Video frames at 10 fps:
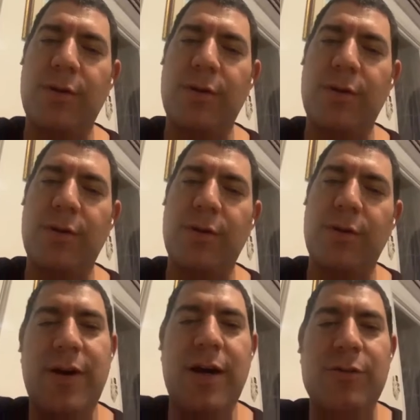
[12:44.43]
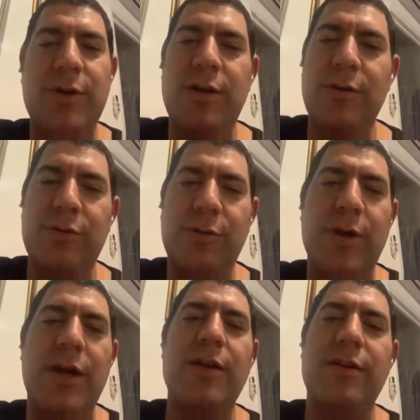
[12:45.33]
He looks at the heart rate, looks
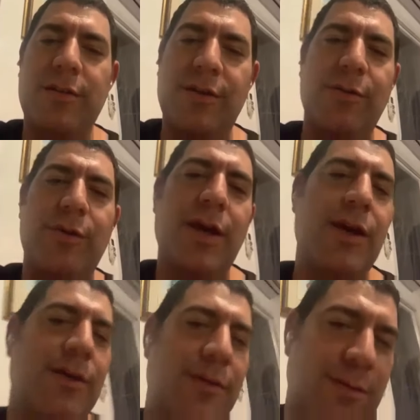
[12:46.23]
okay, and he says, okay,